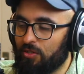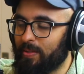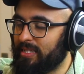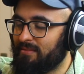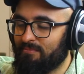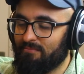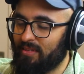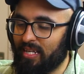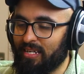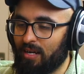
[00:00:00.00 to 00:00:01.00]
is great,
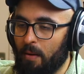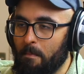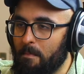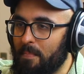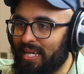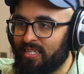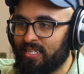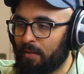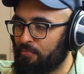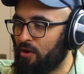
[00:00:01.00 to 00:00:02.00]
like
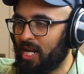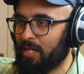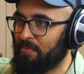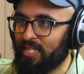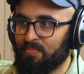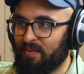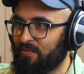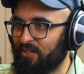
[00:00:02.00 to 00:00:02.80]
amazing product placement for